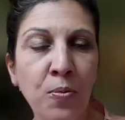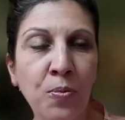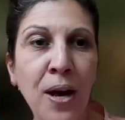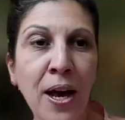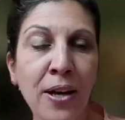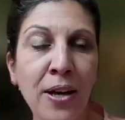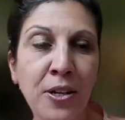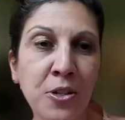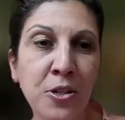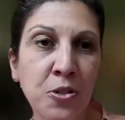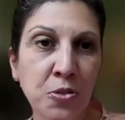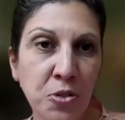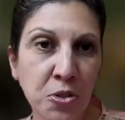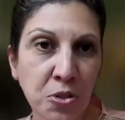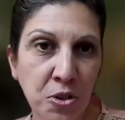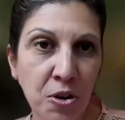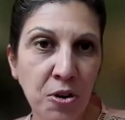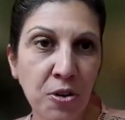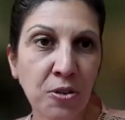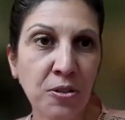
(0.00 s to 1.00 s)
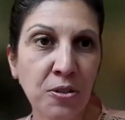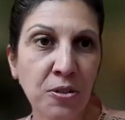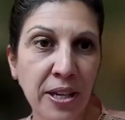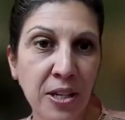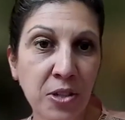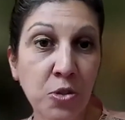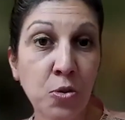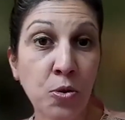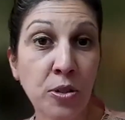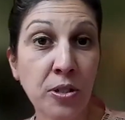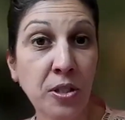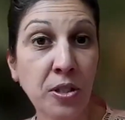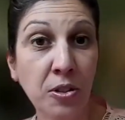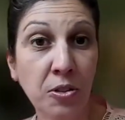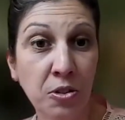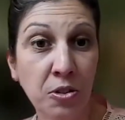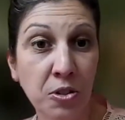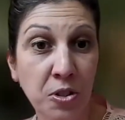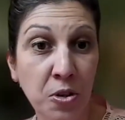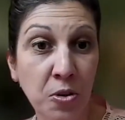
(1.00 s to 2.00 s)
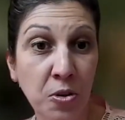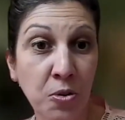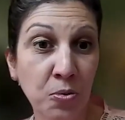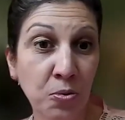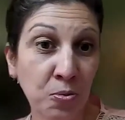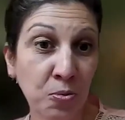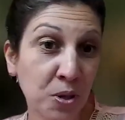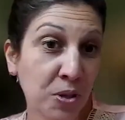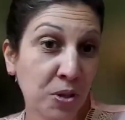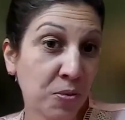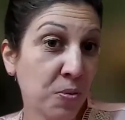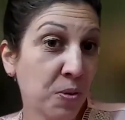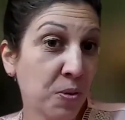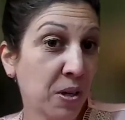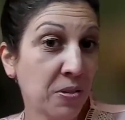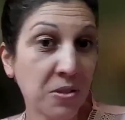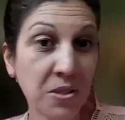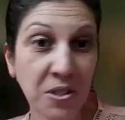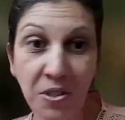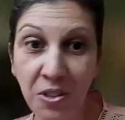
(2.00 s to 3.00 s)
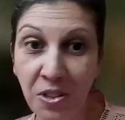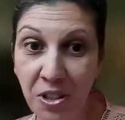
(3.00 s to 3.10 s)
how did you start like sourcing your stone, where to